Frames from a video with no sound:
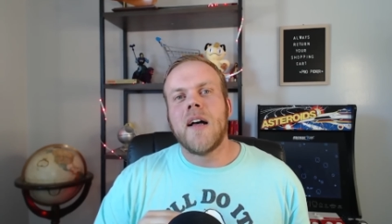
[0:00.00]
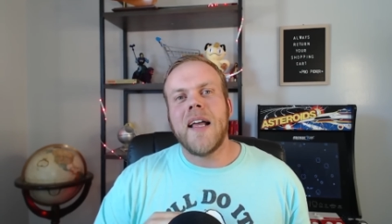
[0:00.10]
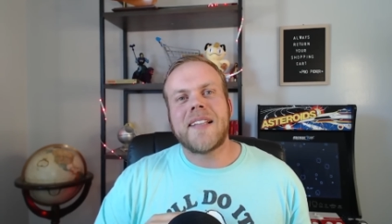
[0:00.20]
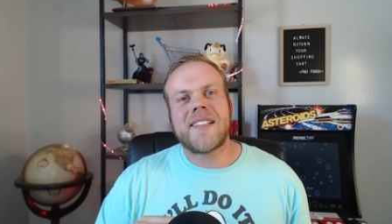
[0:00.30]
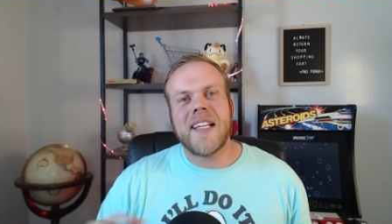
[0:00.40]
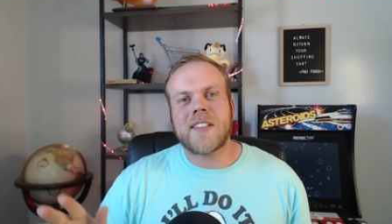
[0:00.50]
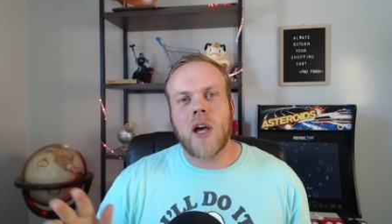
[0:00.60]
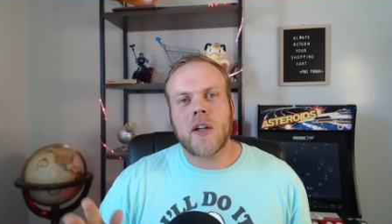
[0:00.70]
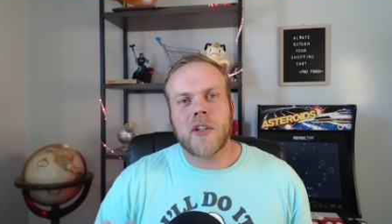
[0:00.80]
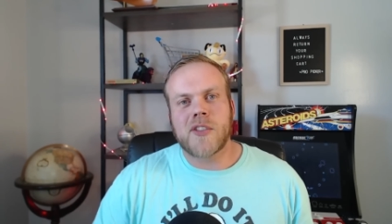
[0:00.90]
it sits
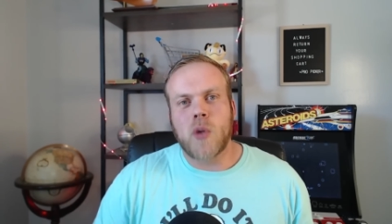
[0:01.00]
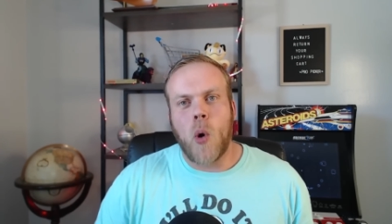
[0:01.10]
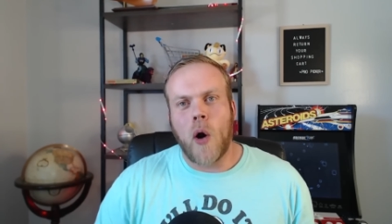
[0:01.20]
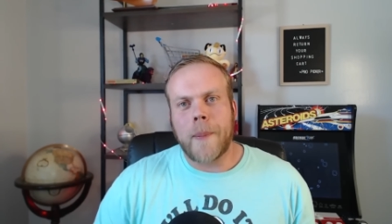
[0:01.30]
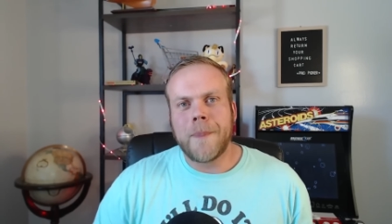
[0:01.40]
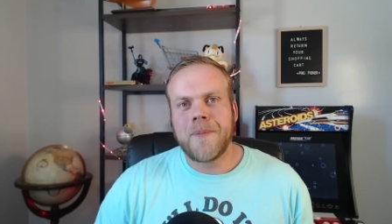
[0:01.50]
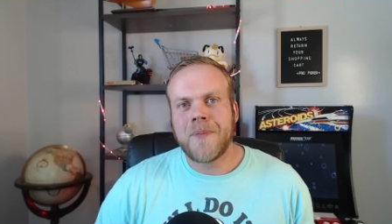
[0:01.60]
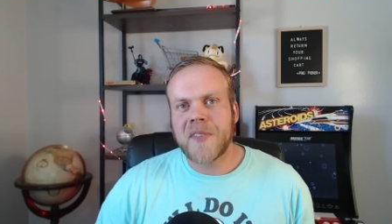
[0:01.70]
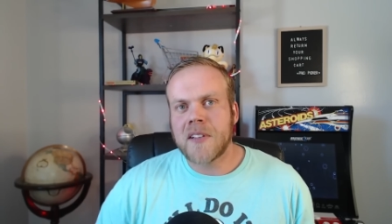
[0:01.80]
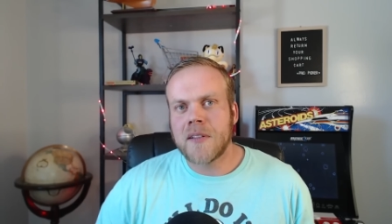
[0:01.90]
on our store
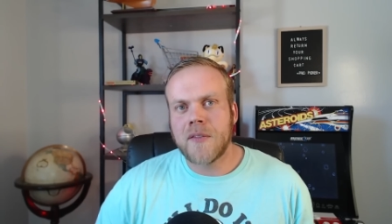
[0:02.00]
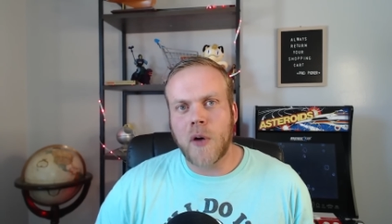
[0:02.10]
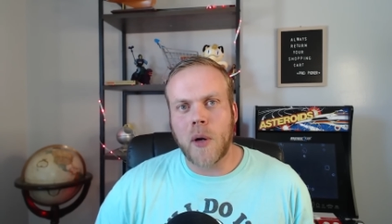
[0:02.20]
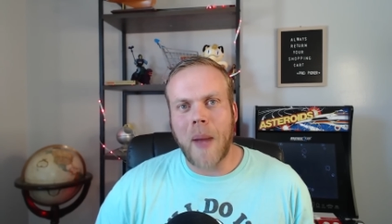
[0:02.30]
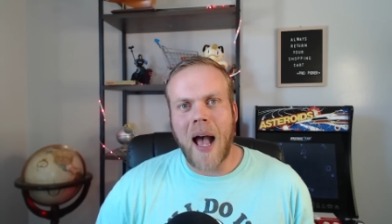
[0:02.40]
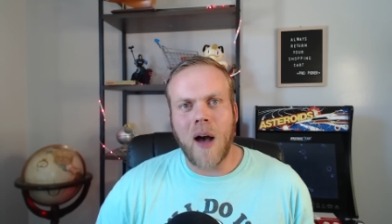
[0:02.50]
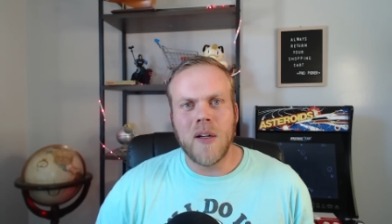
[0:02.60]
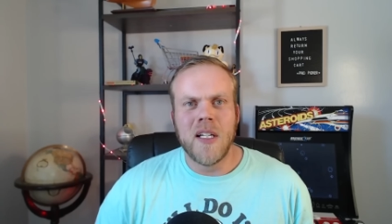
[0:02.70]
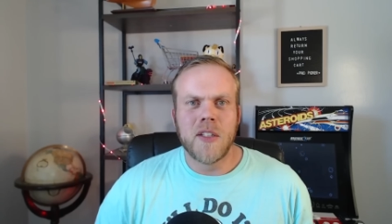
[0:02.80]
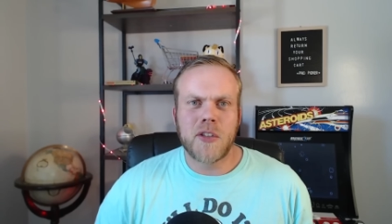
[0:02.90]
for about
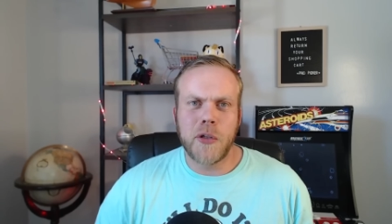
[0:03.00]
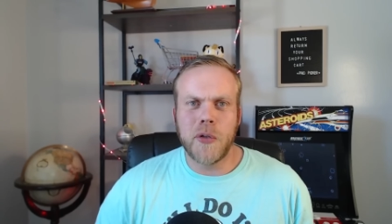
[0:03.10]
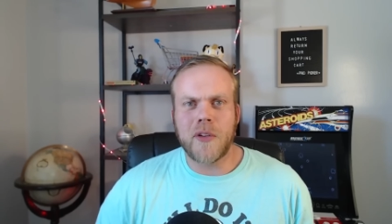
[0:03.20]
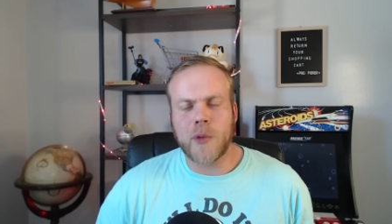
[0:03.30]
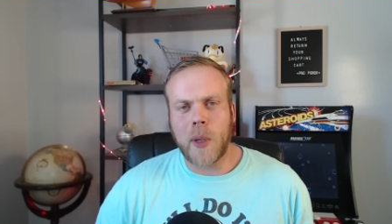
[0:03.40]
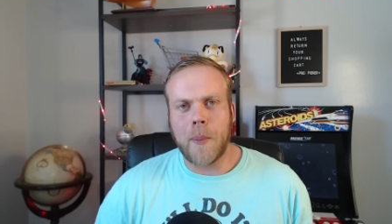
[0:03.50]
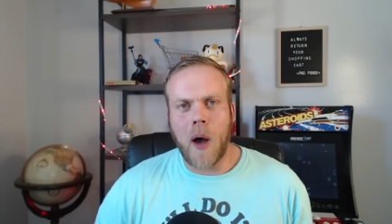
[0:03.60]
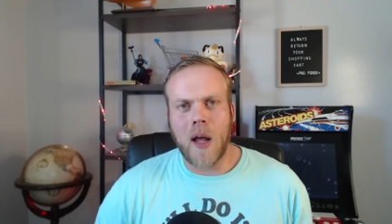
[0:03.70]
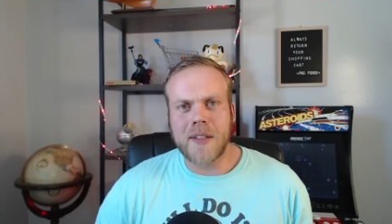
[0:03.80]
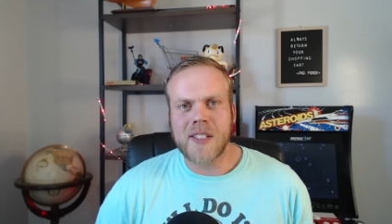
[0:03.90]
2 to 3
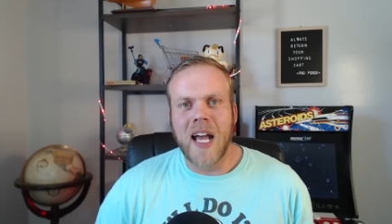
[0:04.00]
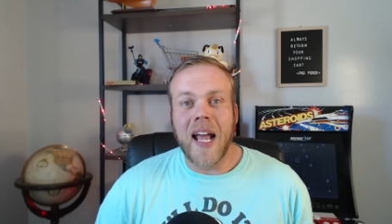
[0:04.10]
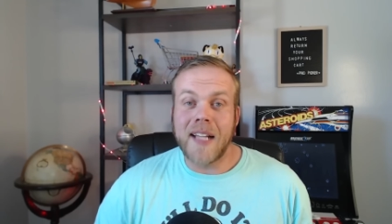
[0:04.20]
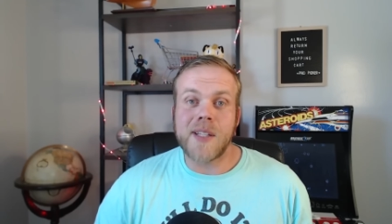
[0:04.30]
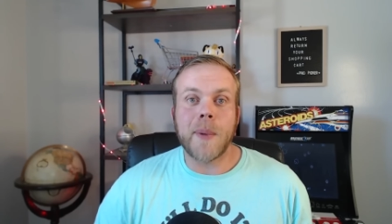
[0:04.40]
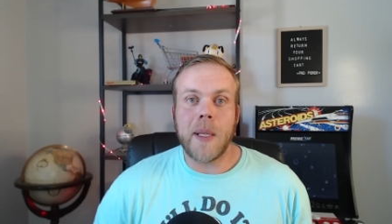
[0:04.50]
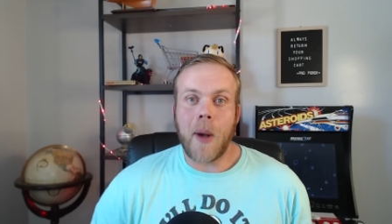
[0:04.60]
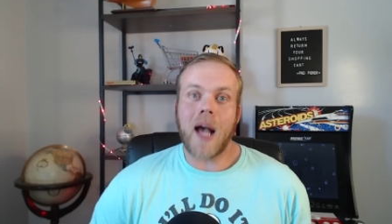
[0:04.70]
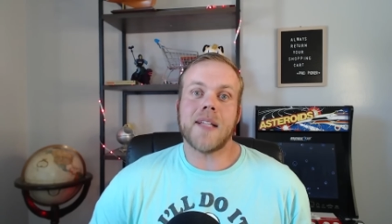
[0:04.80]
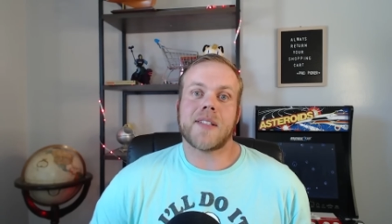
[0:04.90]
months and somebody
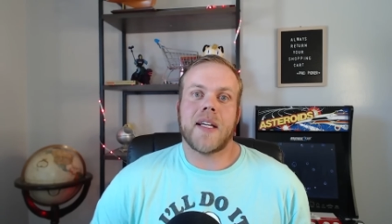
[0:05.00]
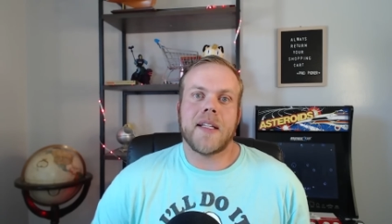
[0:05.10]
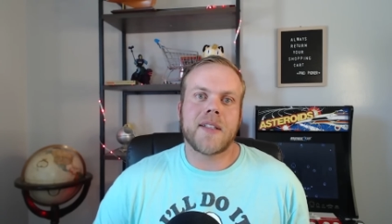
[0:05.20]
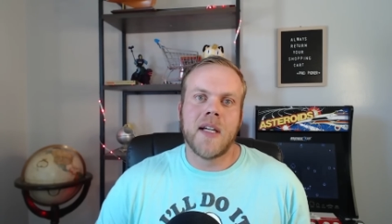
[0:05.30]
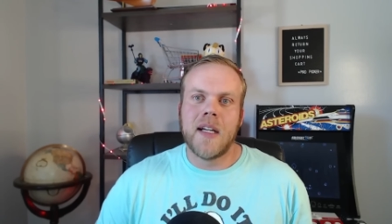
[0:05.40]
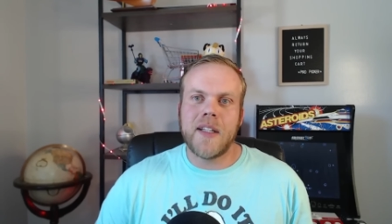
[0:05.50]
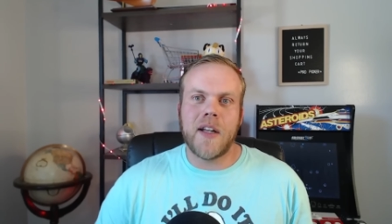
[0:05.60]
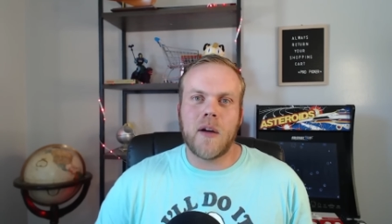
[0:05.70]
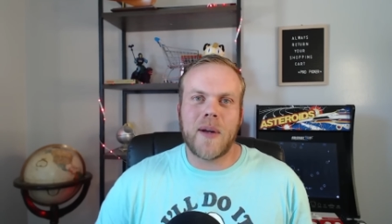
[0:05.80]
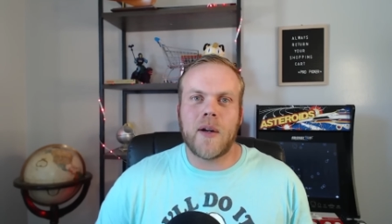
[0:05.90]
buys it. You
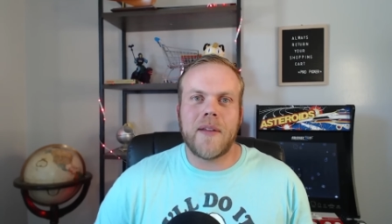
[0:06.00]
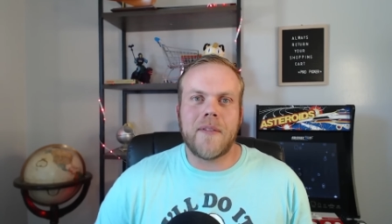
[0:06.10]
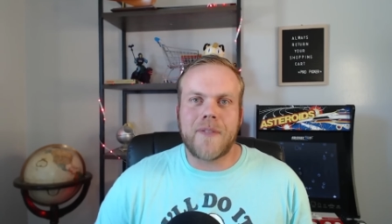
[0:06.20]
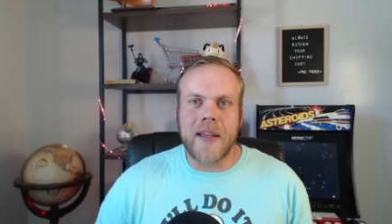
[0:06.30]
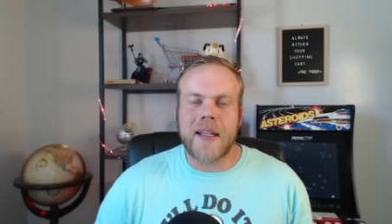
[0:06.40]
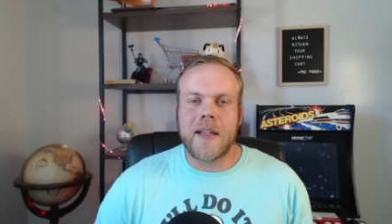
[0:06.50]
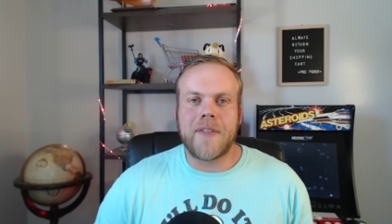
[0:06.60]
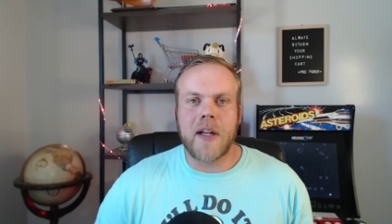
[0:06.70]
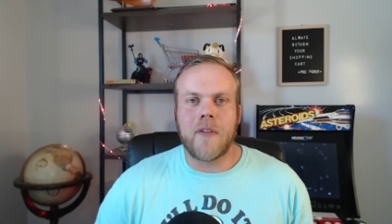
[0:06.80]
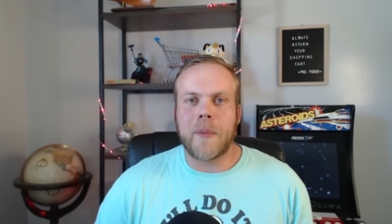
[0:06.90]
know, we don't even think
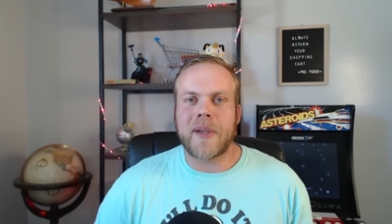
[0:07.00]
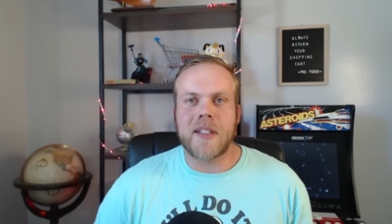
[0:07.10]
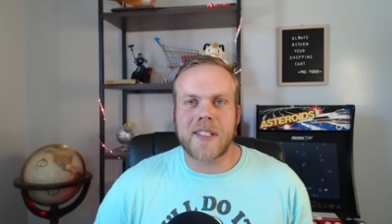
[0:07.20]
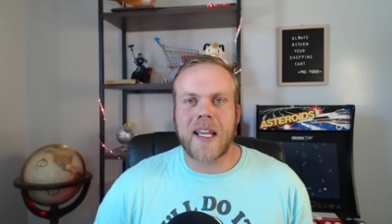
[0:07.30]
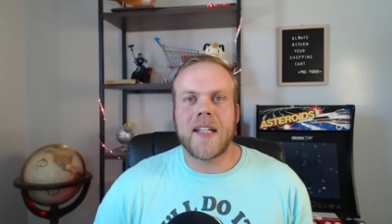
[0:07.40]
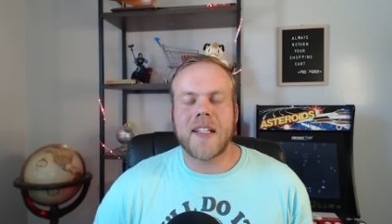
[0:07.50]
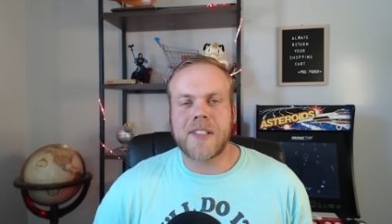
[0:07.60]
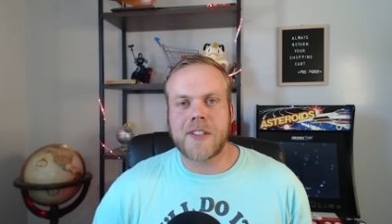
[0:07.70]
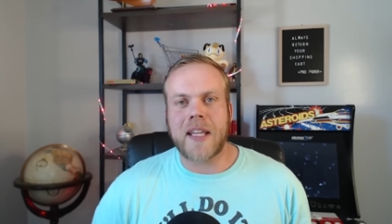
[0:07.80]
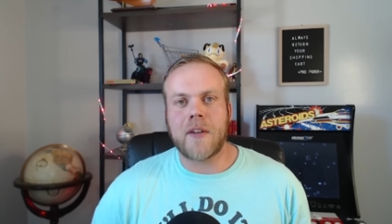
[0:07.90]
anything of it because again, this
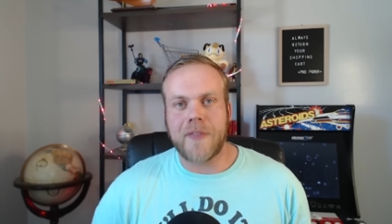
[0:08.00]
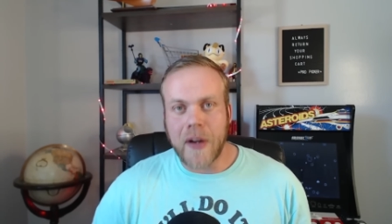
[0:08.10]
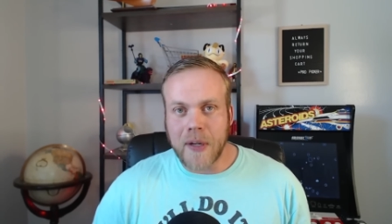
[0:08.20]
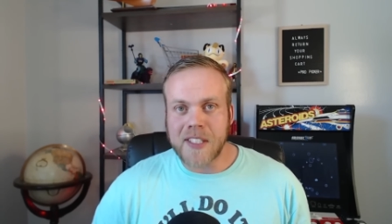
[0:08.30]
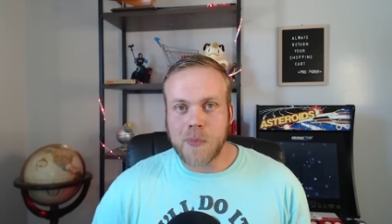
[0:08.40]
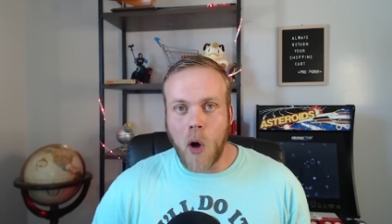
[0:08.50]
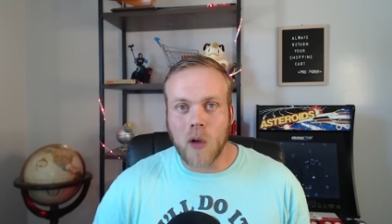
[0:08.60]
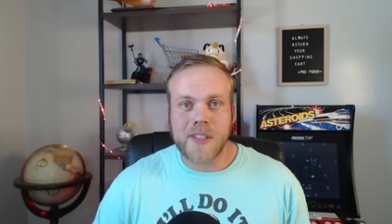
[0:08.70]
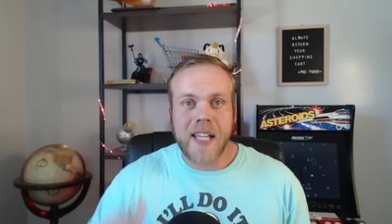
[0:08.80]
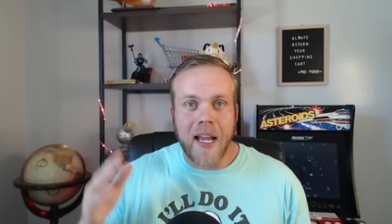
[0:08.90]
is like a very small
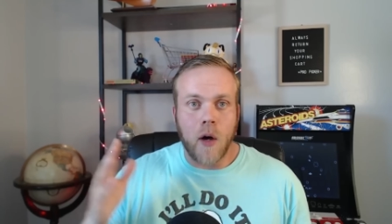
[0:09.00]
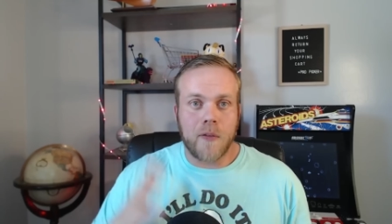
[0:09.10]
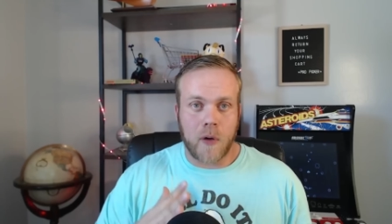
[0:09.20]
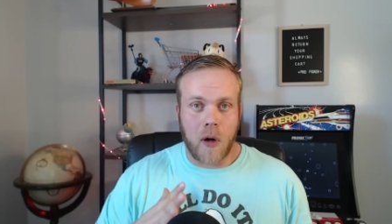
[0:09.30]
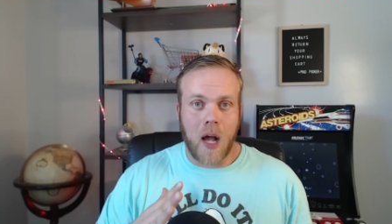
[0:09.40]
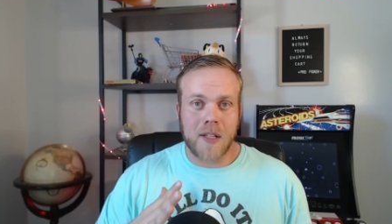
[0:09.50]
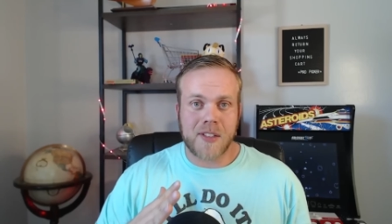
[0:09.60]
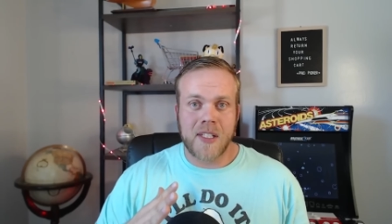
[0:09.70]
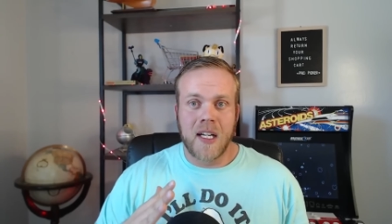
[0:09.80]
sale for us